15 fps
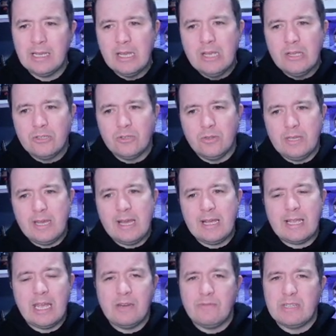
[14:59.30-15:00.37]
so they are
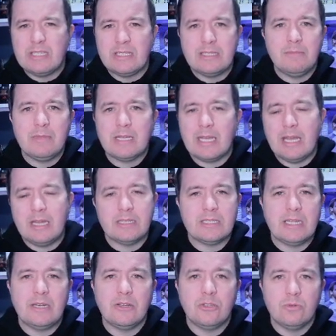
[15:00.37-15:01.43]
kind of a similar kind of
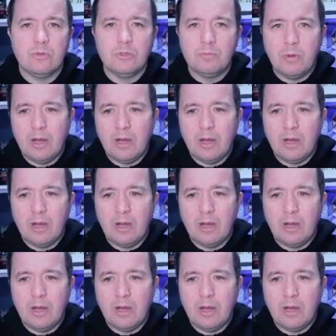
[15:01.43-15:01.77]
standard to us, but I